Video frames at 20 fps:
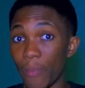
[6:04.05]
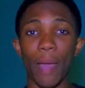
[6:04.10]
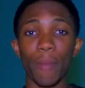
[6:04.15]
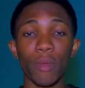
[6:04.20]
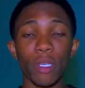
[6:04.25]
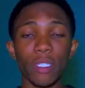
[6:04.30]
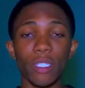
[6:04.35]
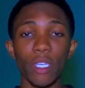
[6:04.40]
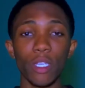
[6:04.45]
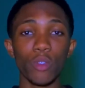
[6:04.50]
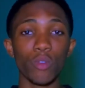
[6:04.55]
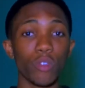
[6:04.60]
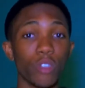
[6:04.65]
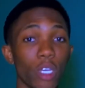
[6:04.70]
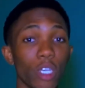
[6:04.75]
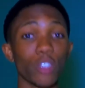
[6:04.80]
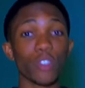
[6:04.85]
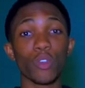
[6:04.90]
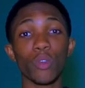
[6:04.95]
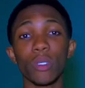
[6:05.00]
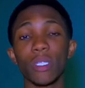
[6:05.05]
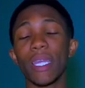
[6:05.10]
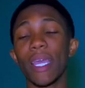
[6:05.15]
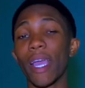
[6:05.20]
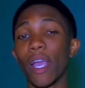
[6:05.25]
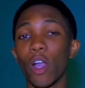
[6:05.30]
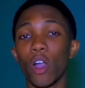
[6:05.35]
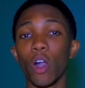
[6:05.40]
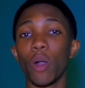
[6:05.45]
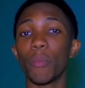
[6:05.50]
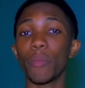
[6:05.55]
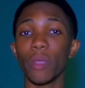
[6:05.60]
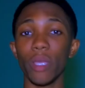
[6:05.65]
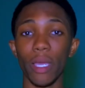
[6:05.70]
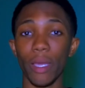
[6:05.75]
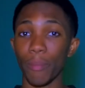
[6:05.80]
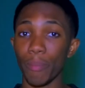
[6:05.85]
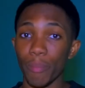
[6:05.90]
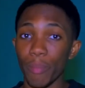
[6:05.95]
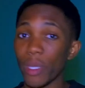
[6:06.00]
I'm not saying to just go there and copy
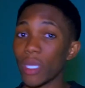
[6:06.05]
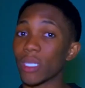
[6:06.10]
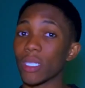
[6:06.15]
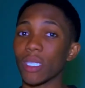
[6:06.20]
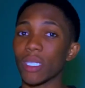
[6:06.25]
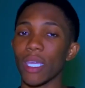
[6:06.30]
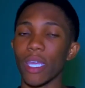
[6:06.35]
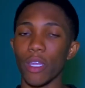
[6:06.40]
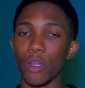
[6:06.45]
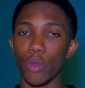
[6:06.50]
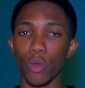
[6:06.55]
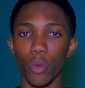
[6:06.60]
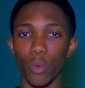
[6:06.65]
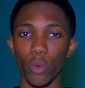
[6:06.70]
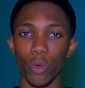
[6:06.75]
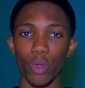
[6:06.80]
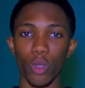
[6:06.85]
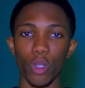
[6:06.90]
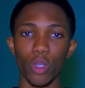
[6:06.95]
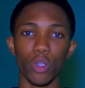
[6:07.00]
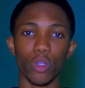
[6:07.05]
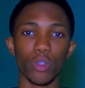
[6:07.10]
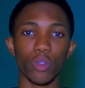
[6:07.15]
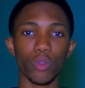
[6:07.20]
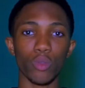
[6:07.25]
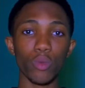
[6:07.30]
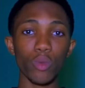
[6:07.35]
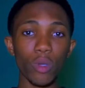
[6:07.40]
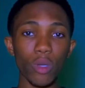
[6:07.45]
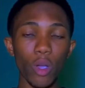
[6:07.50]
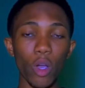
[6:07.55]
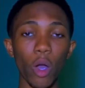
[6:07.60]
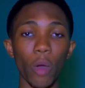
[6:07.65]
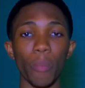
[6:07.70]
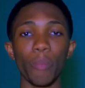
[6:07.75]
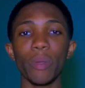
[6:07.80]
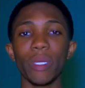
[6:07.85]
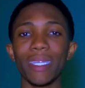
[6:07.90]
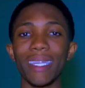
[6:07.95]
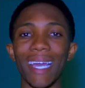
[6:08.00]
and paste here. No, you
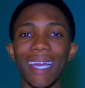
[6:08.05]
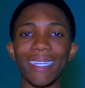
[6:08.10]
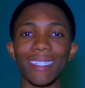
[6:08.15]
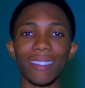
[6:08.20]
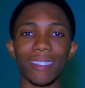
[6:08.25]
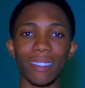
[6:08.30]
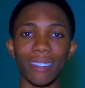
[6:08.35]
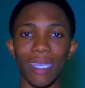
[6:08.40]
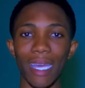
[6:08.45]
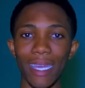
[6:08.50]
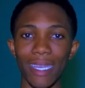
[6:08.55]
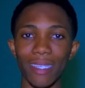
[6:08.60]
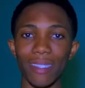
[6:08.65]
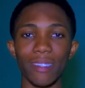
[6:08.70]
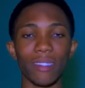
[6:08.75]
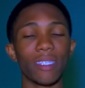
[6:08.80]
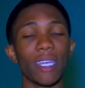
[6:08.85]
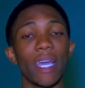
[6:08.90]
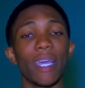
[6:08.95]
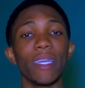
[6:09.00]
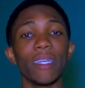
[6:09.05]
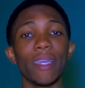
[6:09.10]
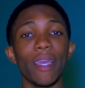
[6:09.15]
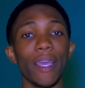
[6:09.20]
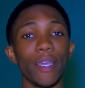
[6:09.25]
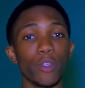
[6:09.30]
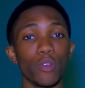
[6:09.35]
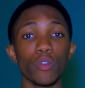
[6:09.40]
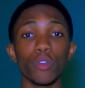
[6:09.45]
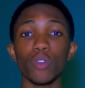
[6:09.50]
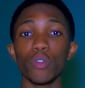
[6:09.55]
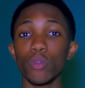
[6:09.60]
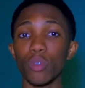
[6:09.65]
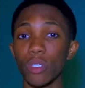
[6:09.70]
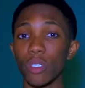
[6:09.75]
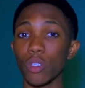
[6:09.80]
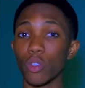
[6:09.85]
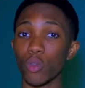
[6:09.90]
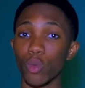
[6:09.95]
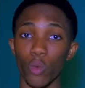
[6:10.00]
copy their design style and you use
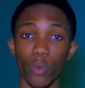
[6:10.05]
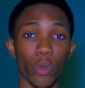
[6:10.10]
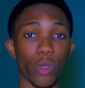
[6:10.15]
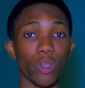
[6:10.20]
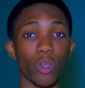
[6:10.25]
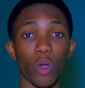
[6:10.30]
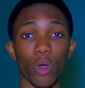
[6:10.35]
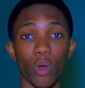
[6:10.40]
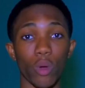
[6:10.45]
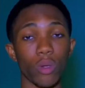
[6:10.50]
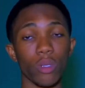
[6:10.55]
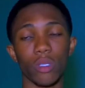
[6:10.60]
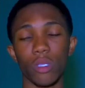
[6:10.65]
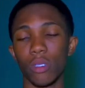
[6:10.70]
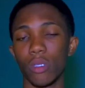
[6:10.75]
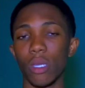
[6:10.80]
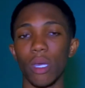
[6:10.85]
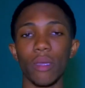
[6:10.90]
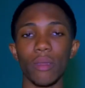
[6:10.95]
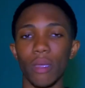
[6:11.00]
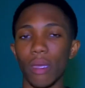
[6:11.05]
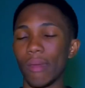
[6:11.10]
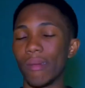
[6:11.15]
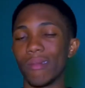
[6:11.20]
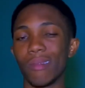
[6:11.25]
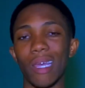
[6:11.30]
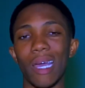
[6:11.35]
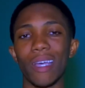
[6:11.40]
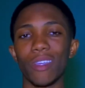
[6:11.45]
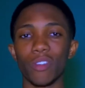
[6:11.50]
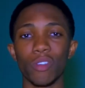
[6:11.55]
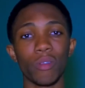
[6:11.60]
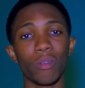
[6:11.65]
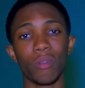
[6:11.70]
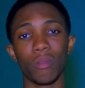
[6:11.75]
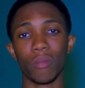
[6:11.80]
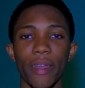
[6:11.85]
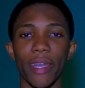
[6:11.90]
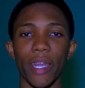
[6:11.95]
it to create your own design, and that's all.